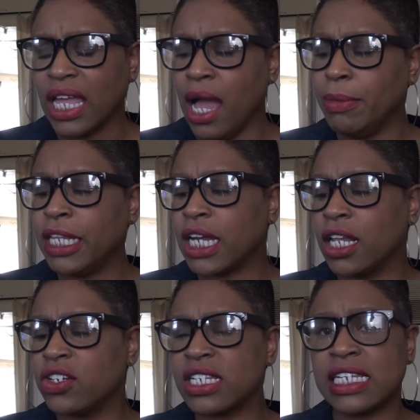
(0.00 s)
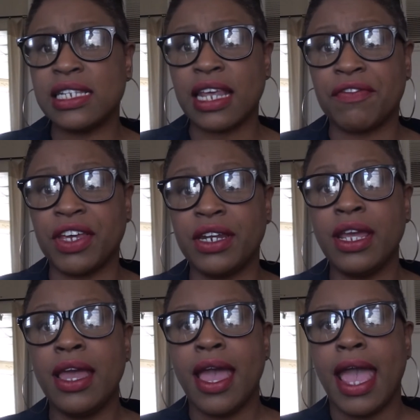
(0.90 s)
I'm in the color C seven,
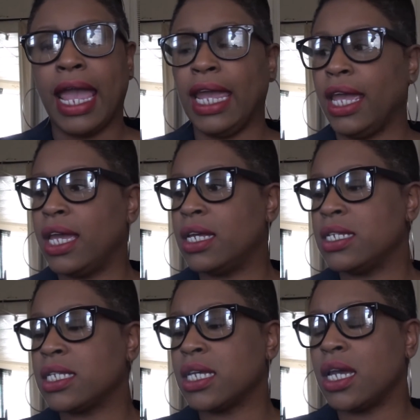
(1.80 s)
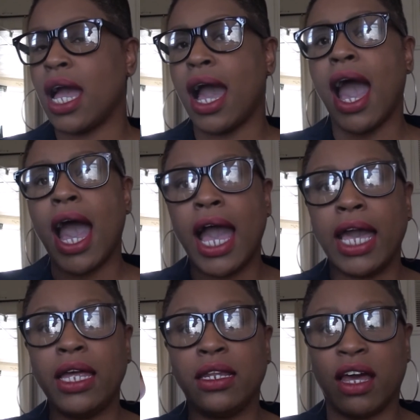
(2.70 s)
and
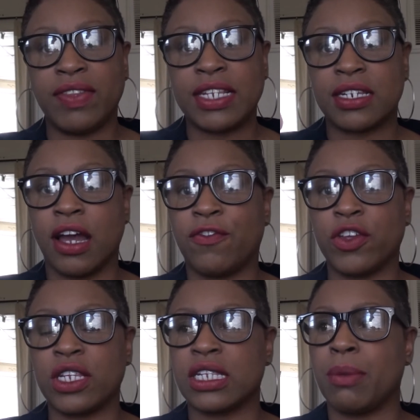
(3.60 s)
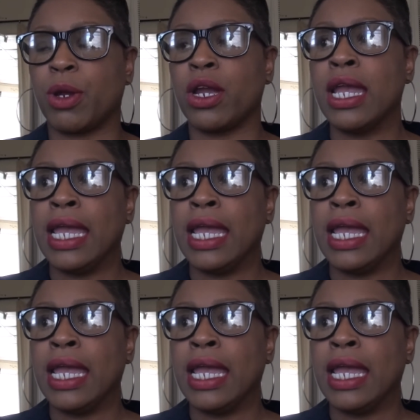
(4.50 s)
I love this stuff for the summer.